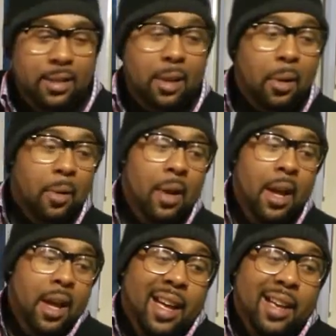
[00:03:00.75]
So
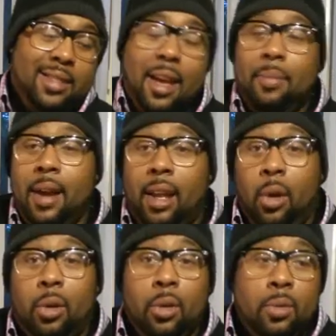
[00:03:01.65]
I stopped by a
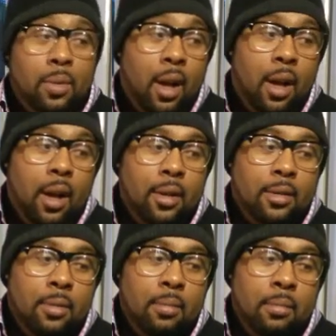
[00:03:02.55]
local
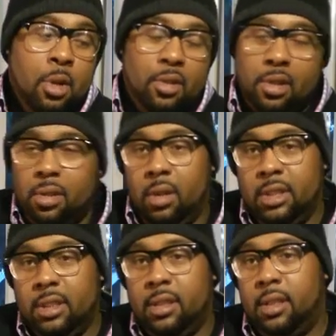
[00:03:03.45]
music store
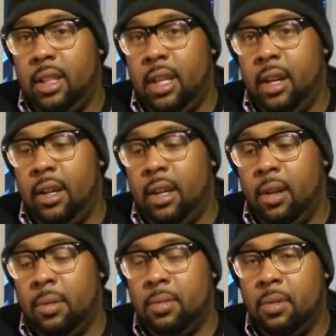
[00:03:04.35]
just to see here,
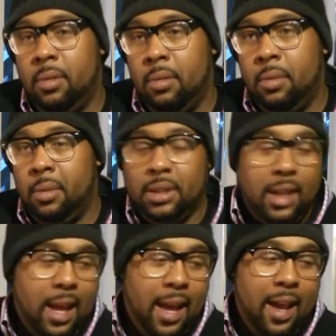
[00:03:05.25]
what
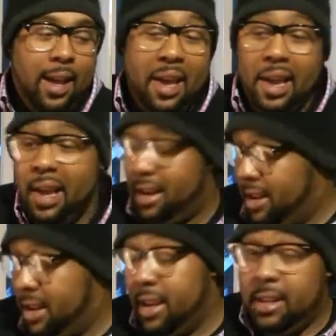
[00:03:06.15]
they had. And
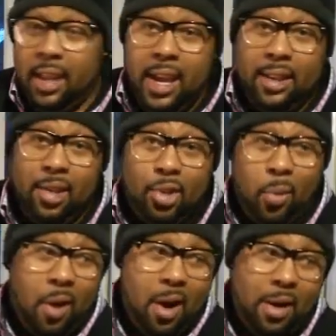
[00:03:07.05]
they had the
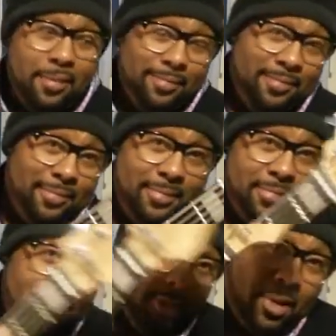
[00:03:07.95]
Squire
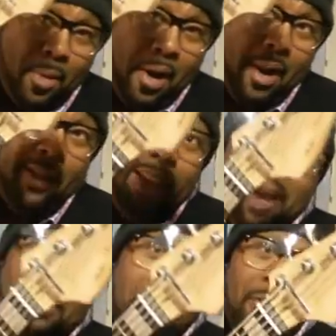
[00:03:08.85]

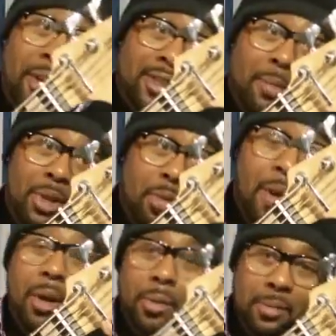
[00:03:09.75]
names off because I'm going to do
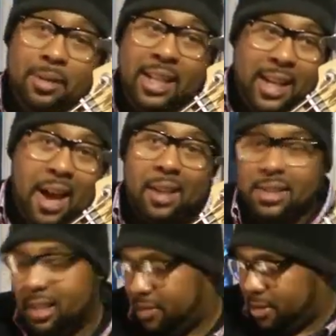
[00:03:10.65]
my own decal and
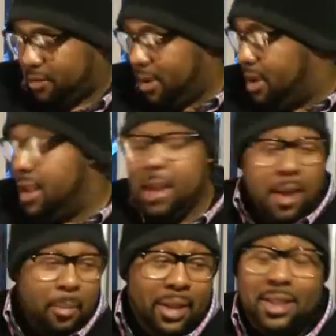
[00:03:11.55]
stuff in the front.
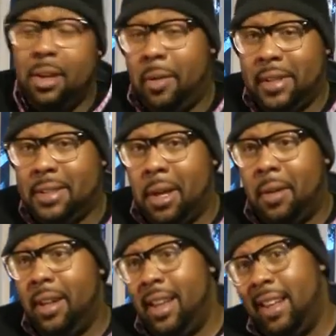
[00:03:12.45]
But, I
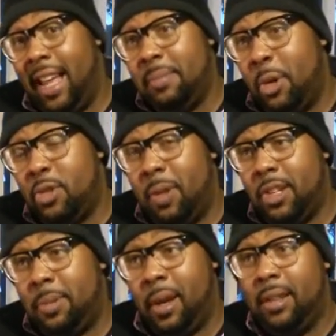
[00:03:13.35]
saw it, and like most
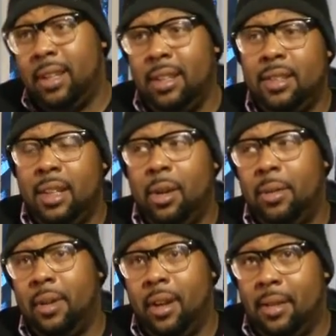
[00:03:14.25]
bass players,
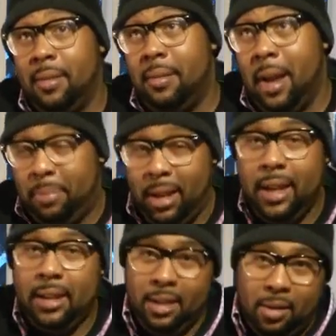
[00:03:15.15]
I
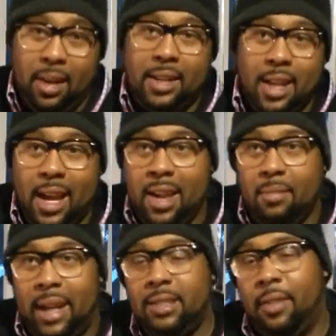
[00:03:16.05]
play, nice
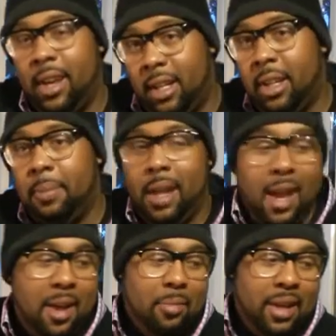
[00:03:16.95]
high-end bass. I've had a couple of
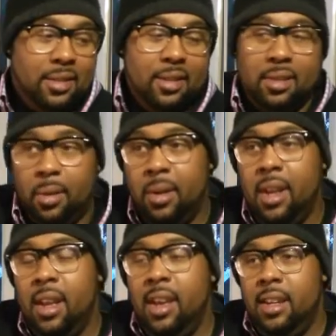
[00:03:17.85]
high-end basses. So,
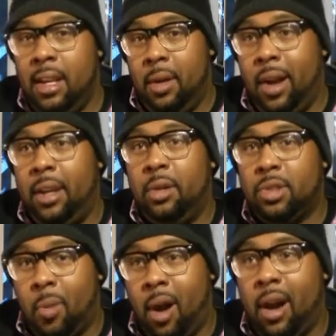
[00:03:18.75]
I know
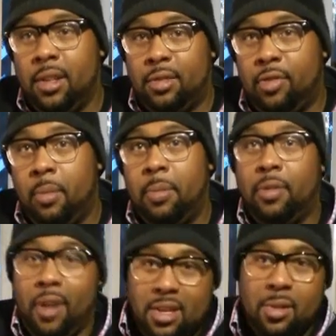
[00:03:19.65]
Squires from a
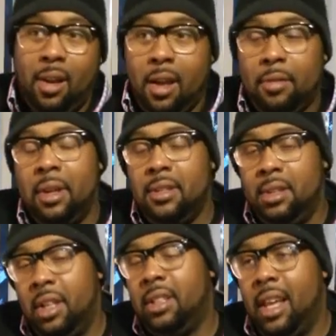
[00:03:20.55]
professional level
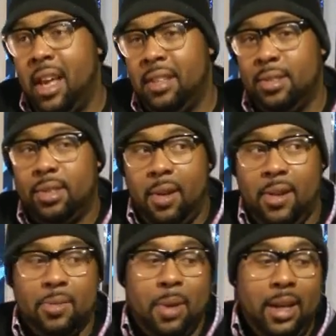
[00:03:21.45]
isn't looked at as a
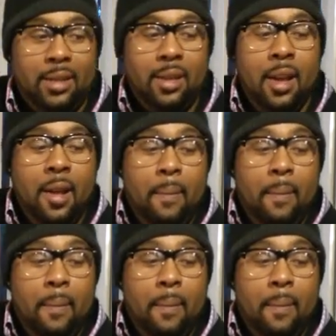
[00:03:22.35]
serious bass.